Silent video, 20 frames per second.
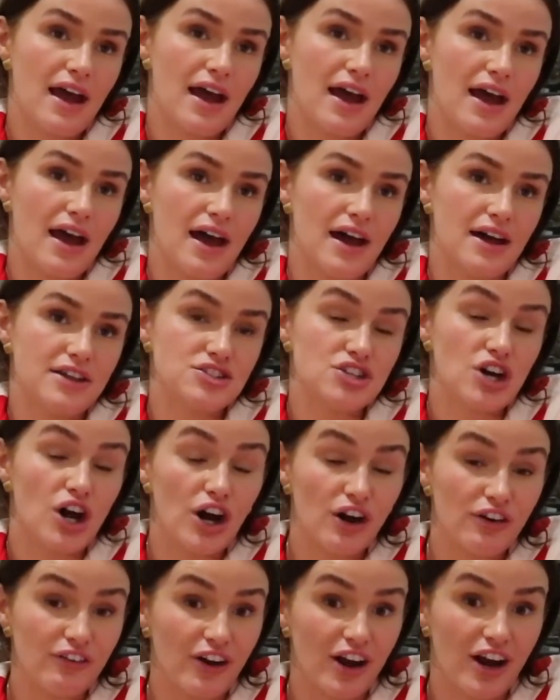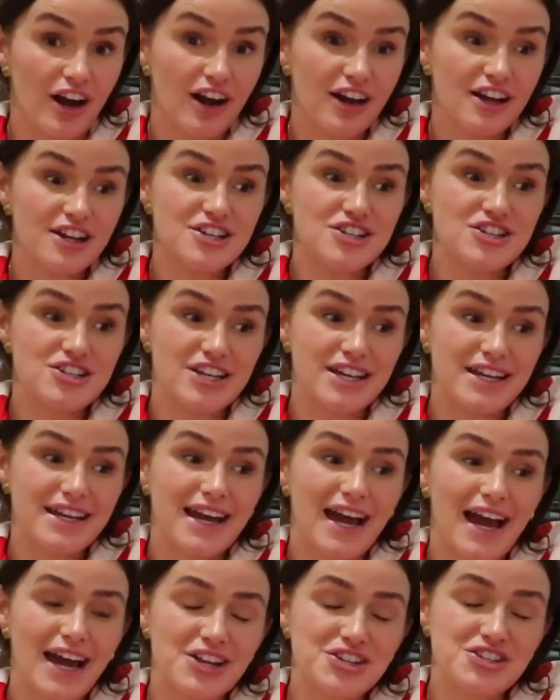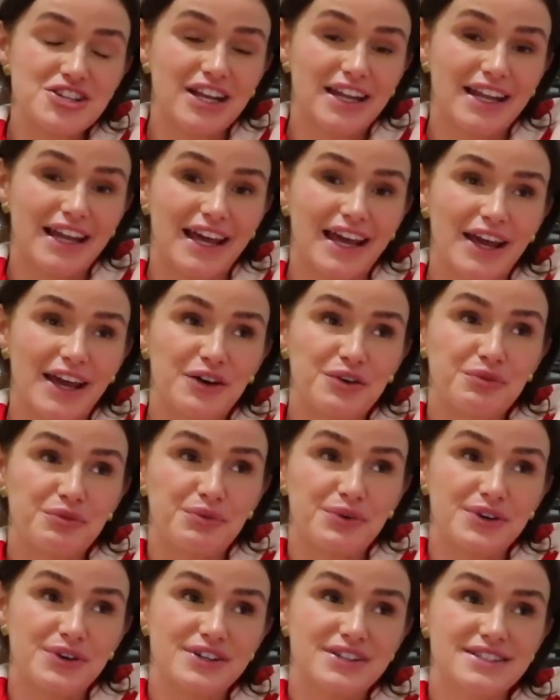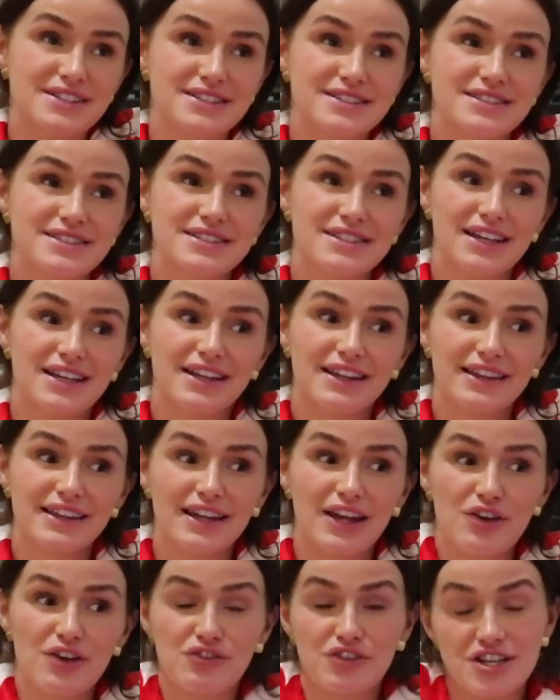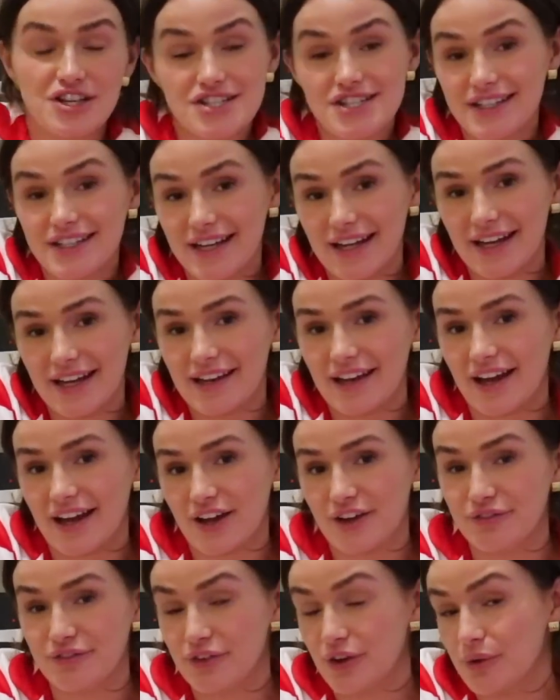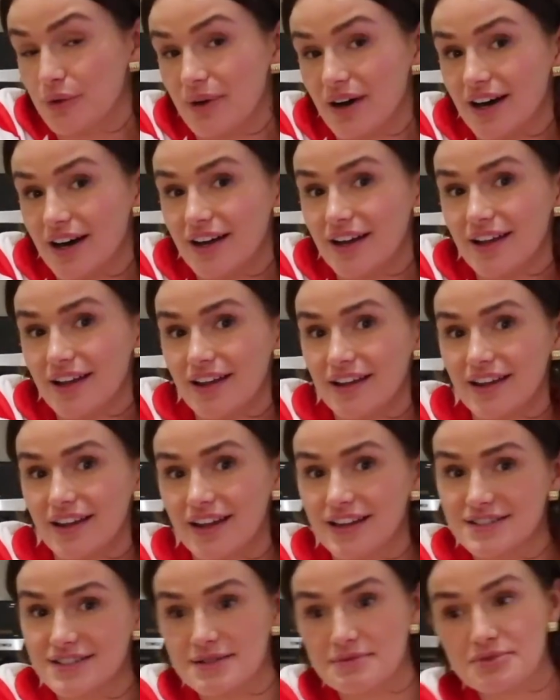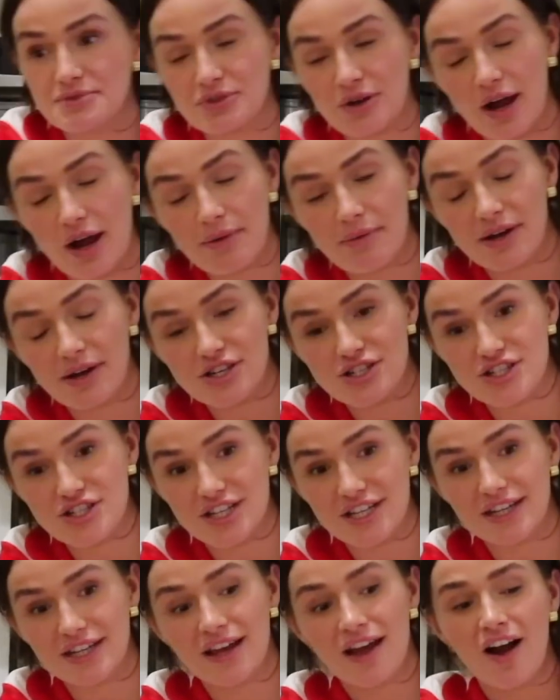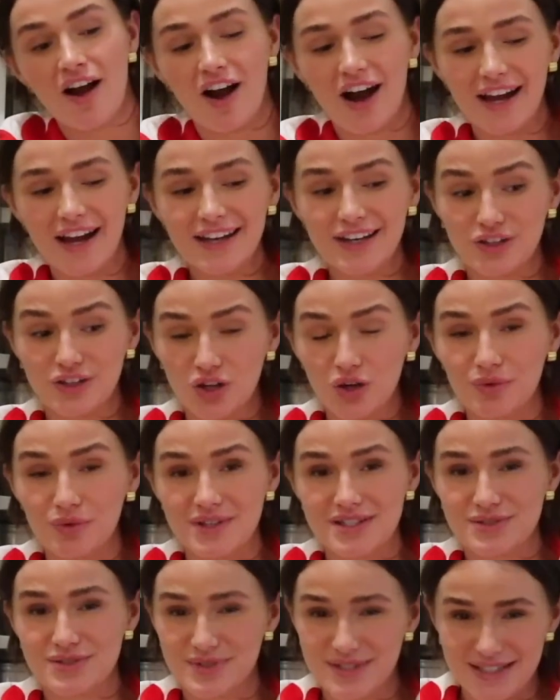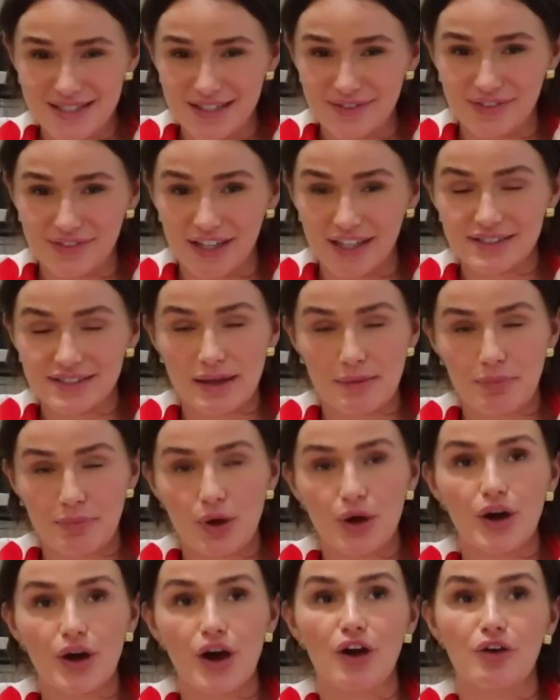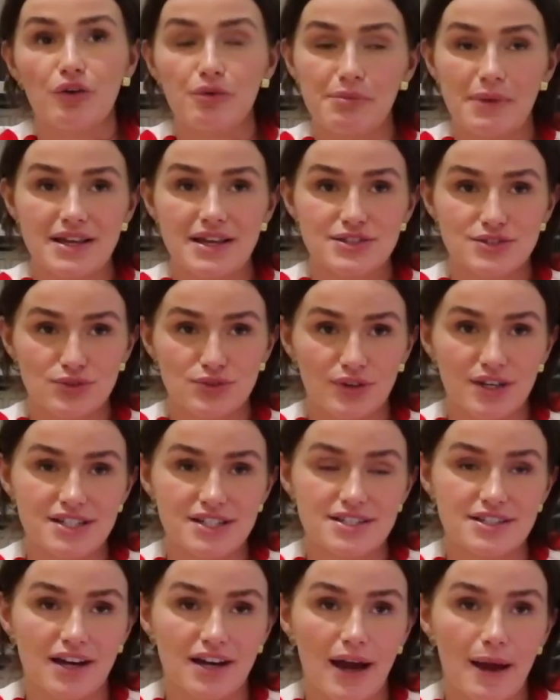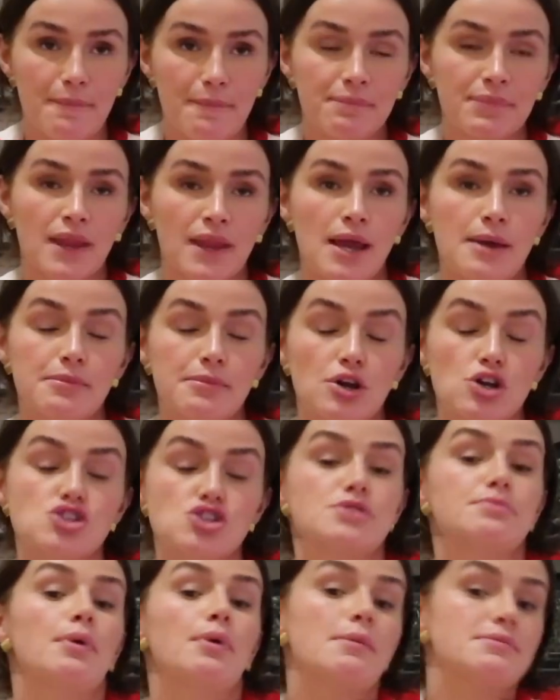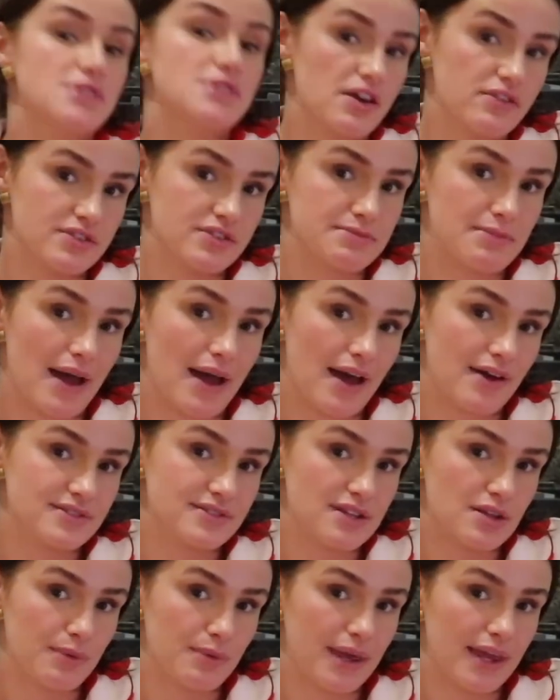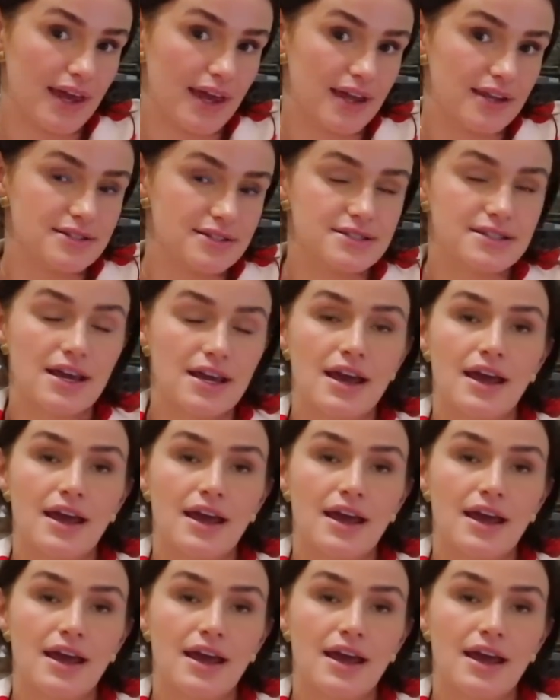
Tara, she actually was originally like a viewer, a subscriber. I didn't know until this evening because I put her on my story tonight because she popped over to my house at the weekend.